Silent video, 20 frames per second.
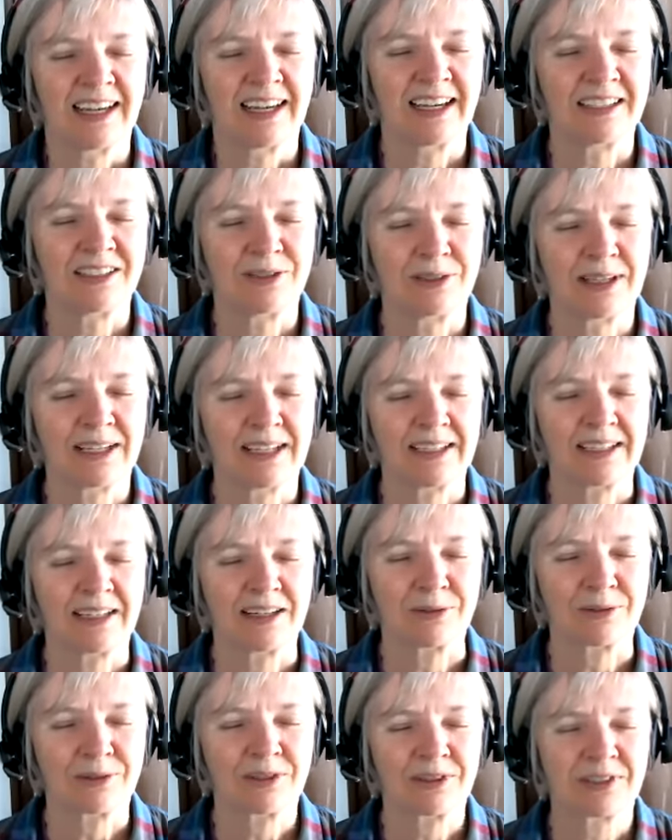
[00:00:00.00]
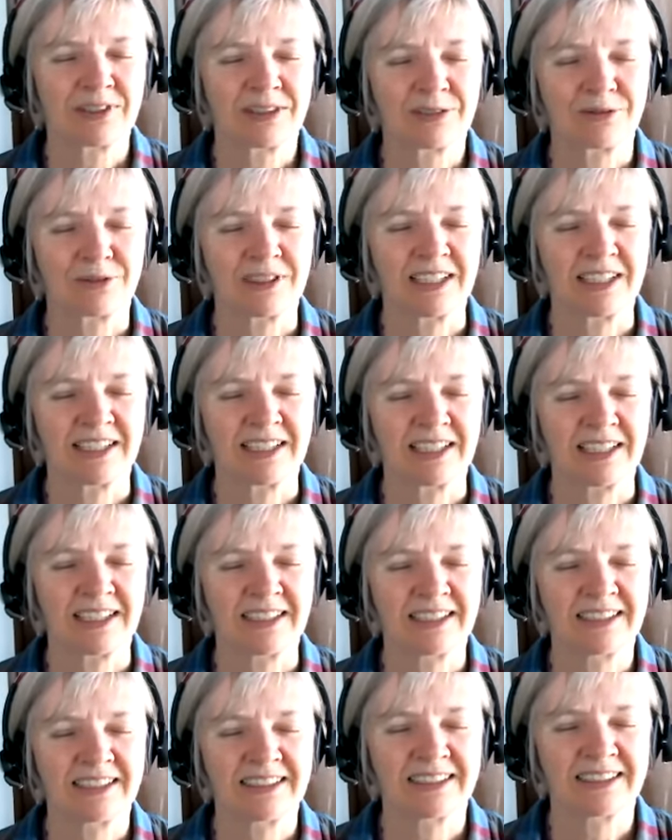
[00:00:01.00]
and you head out for the
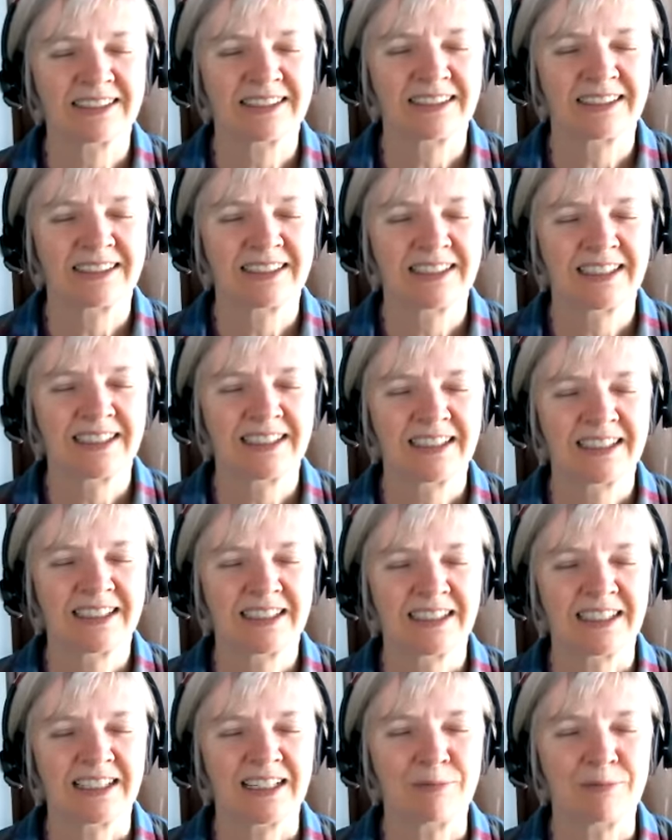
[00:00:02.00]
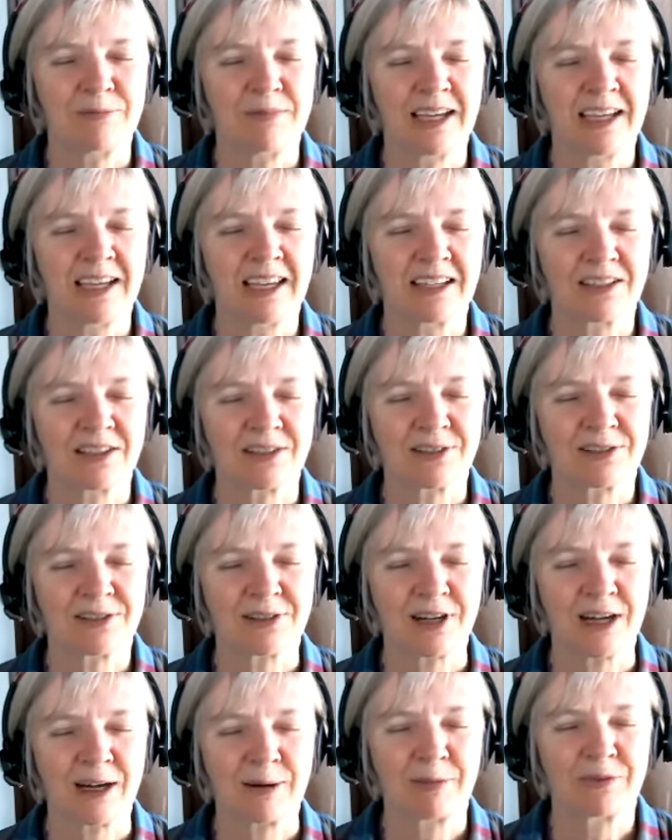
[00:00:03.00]
day. And making a
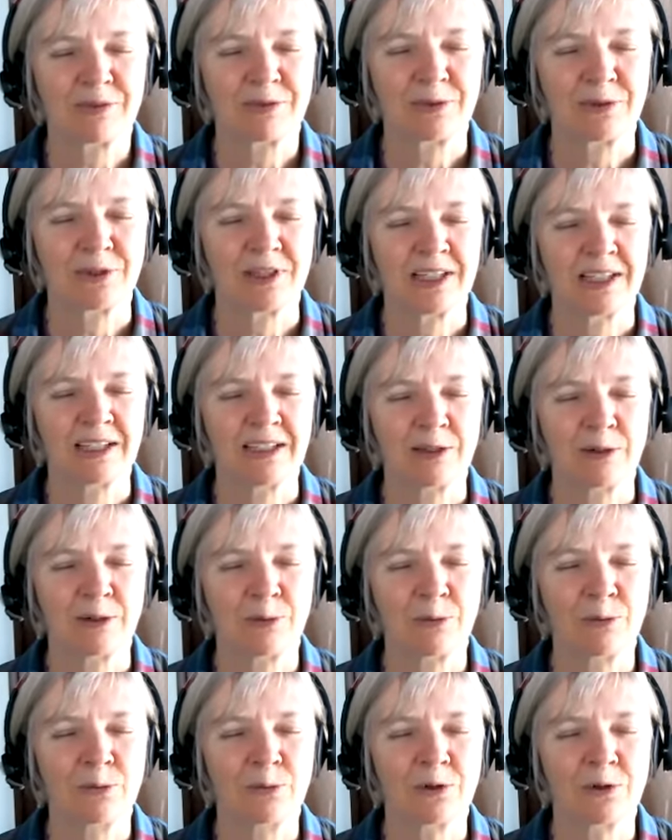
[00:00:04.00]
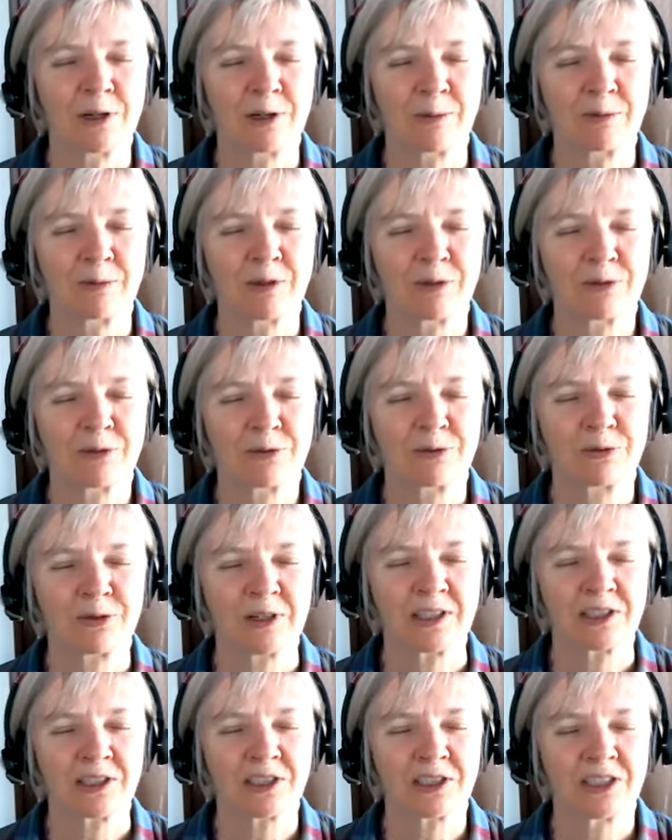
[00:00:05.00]
stop for a warm,
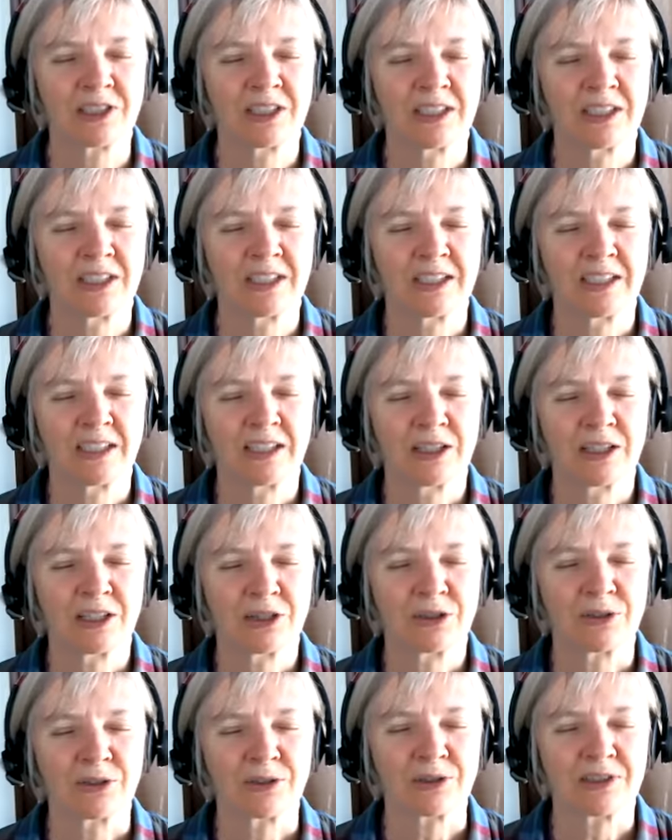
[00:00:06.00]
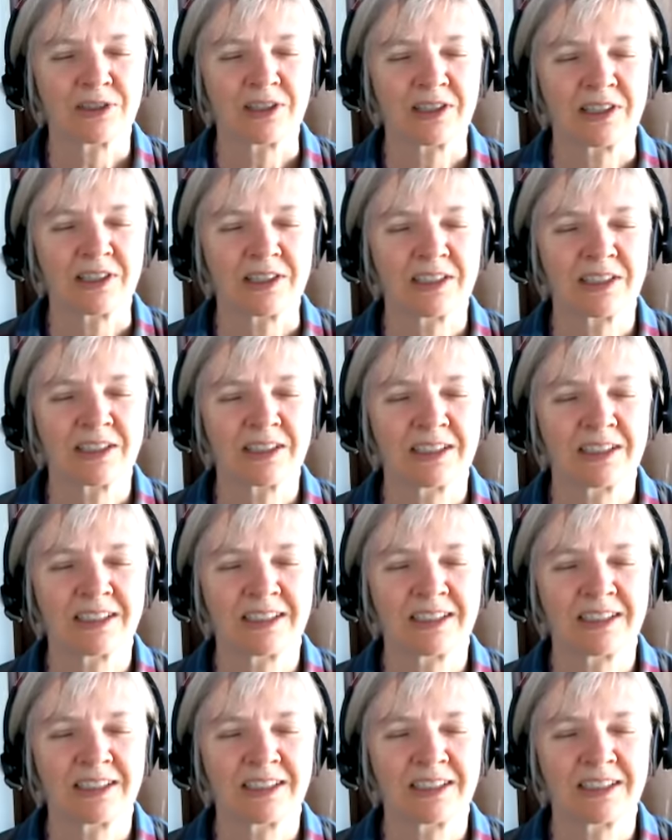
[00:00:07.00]
fresh croissant